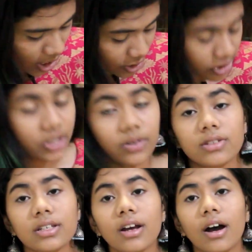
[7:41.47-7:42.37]
She's
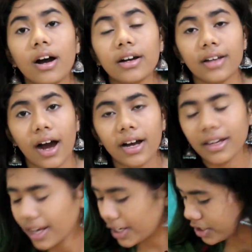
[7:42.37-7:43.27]
using a dark
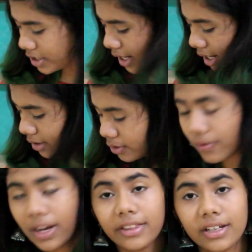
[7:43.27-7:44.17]
grey shade to fill
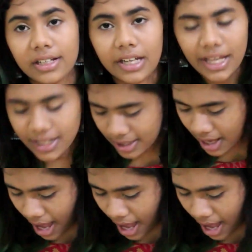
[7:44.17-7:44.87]
in the crease.